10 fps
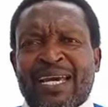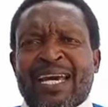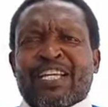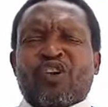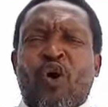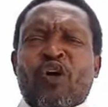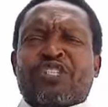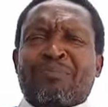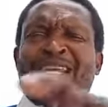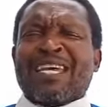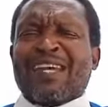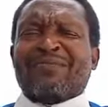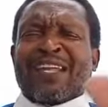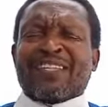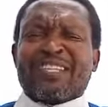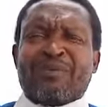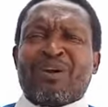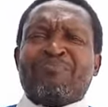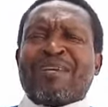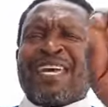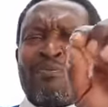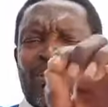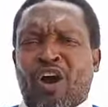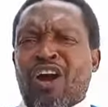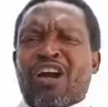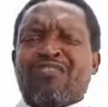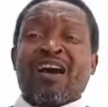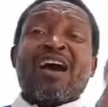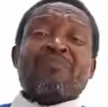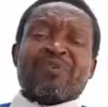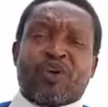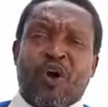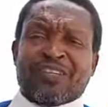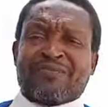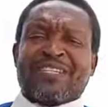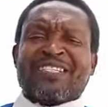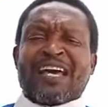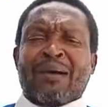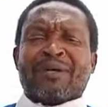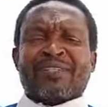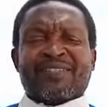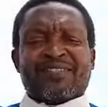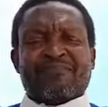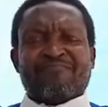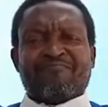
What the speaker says: It is also believed that Nimrod became a conqueror because of these garments.